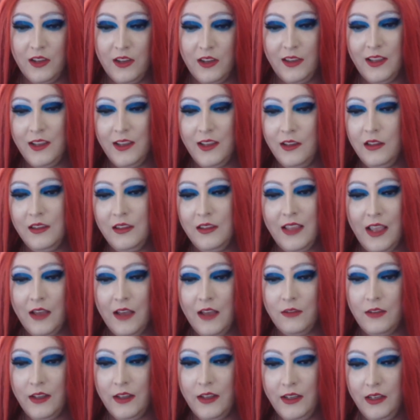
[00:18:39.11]
And they
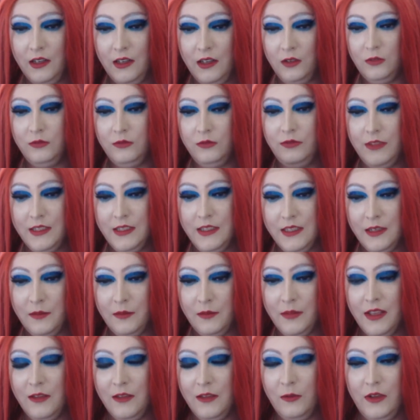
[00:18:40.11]
have like a little fitting
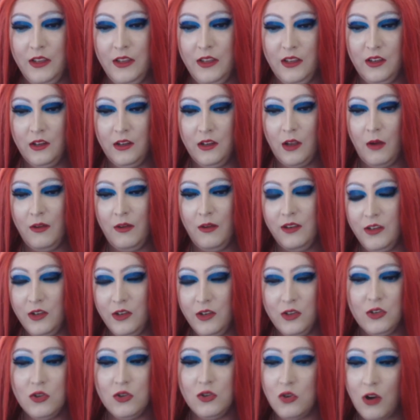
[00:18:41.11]
bit where you can go in, you
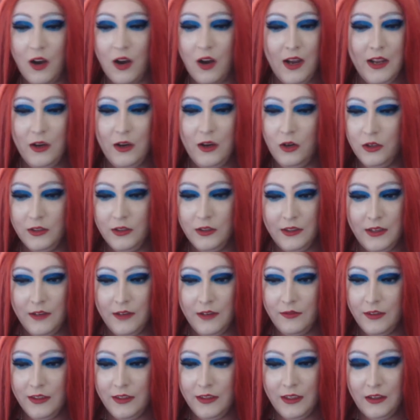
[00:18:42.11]
can try it on and
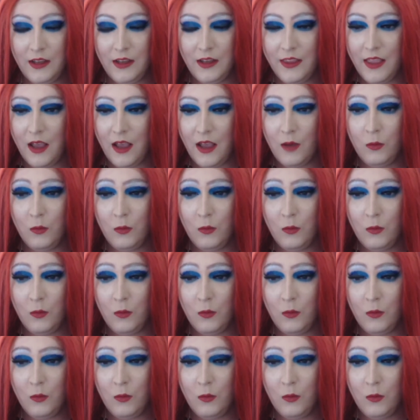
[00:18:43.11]
everything like that.